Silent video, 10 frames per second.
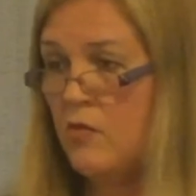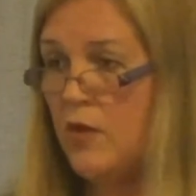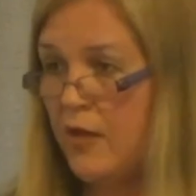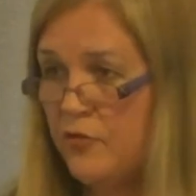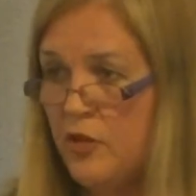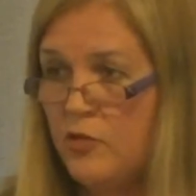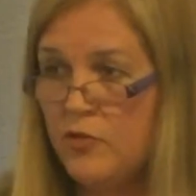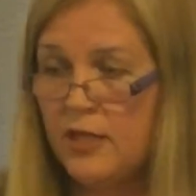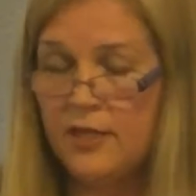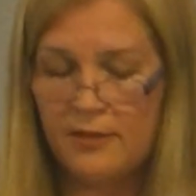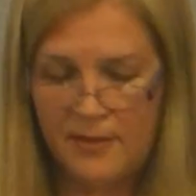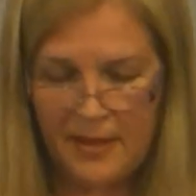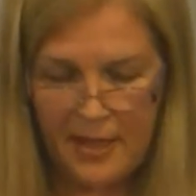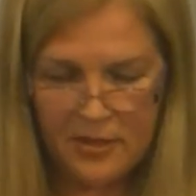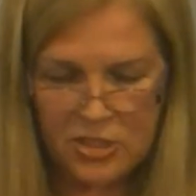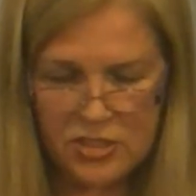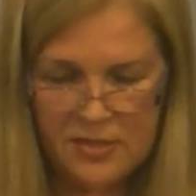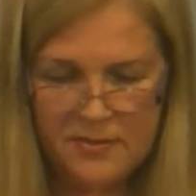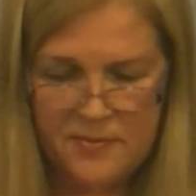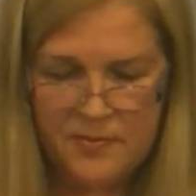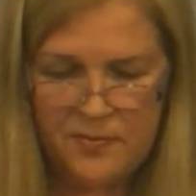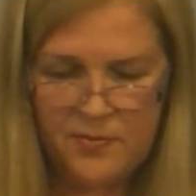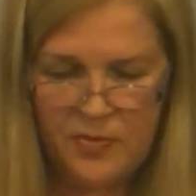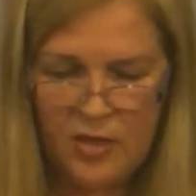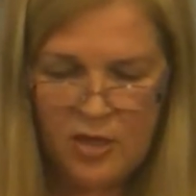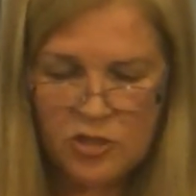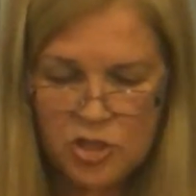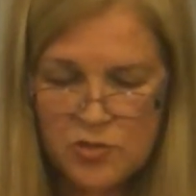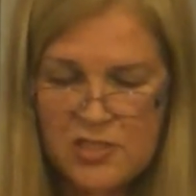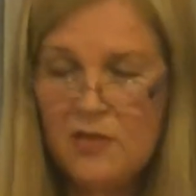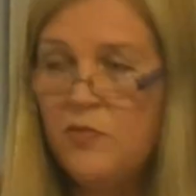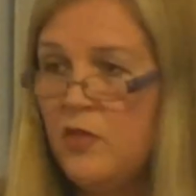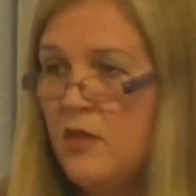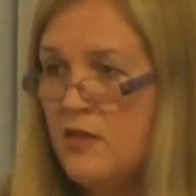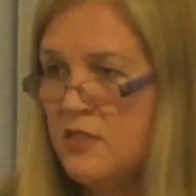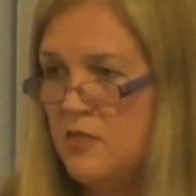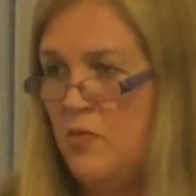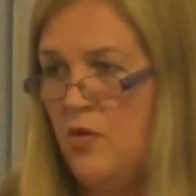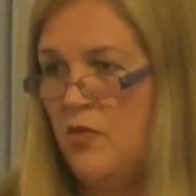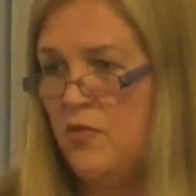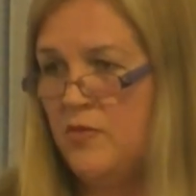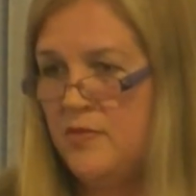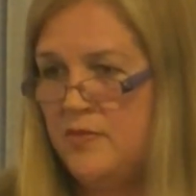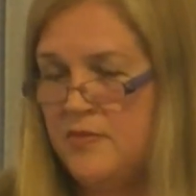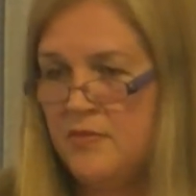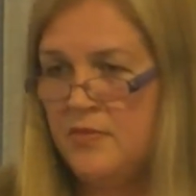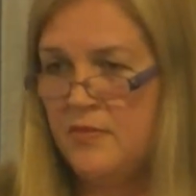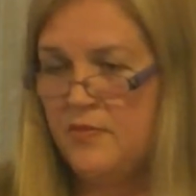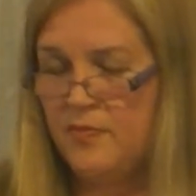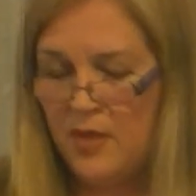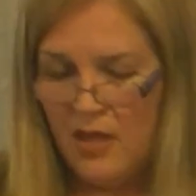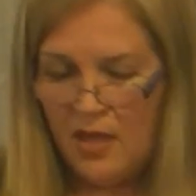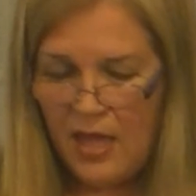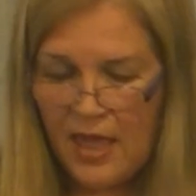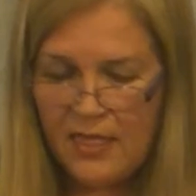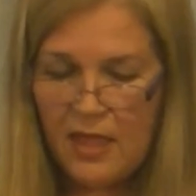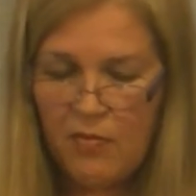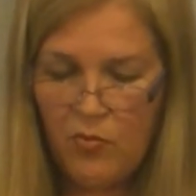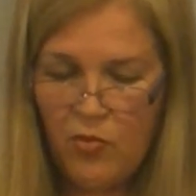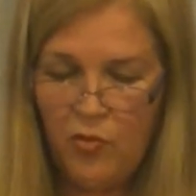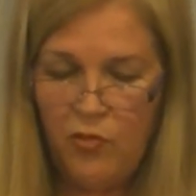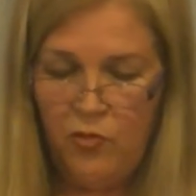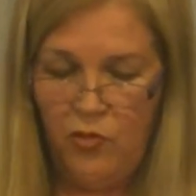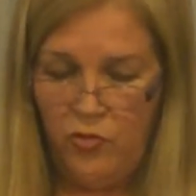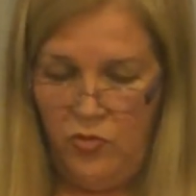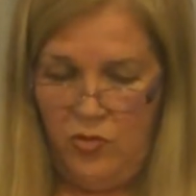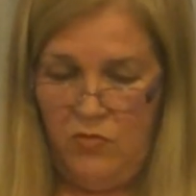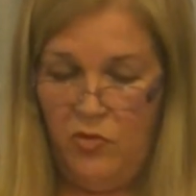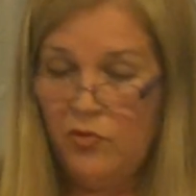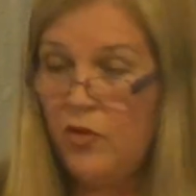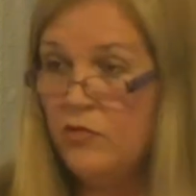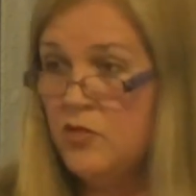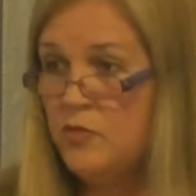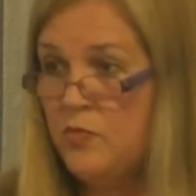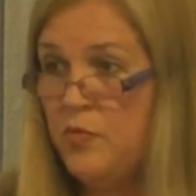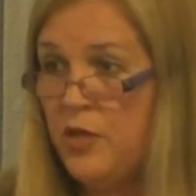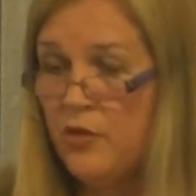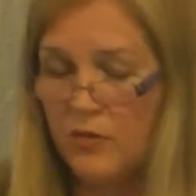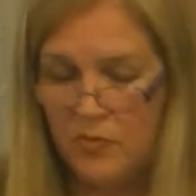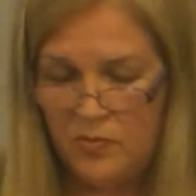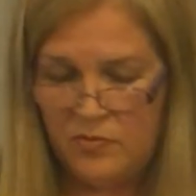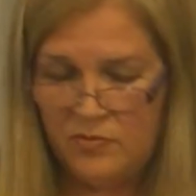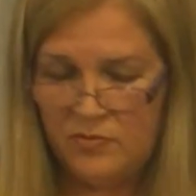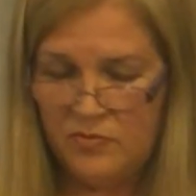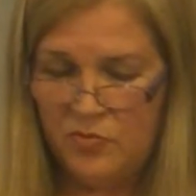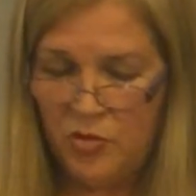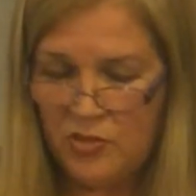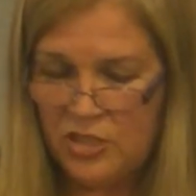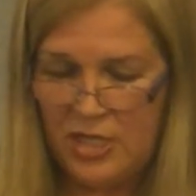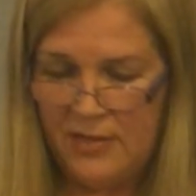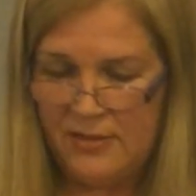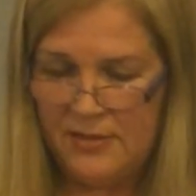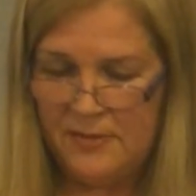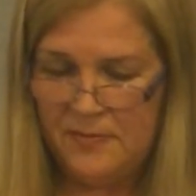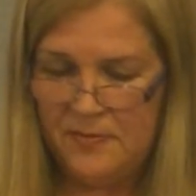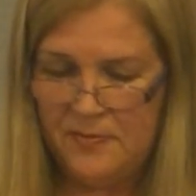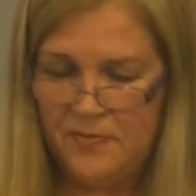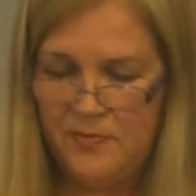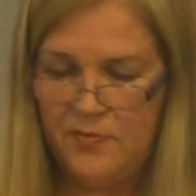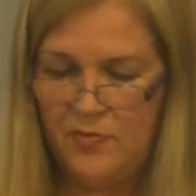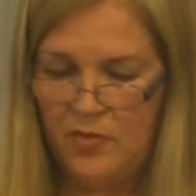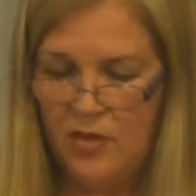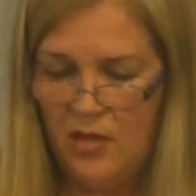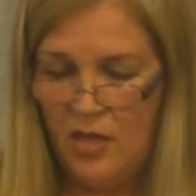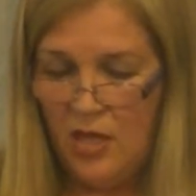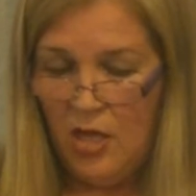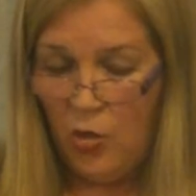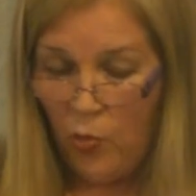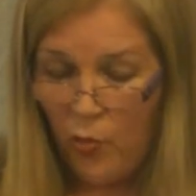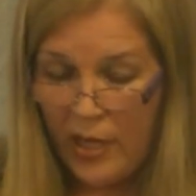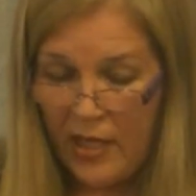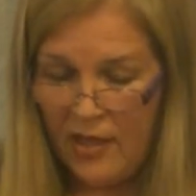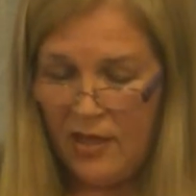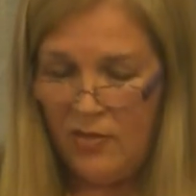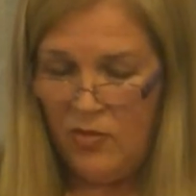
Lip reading: come after you take the action. Choose something small and then move on to bigger projects. What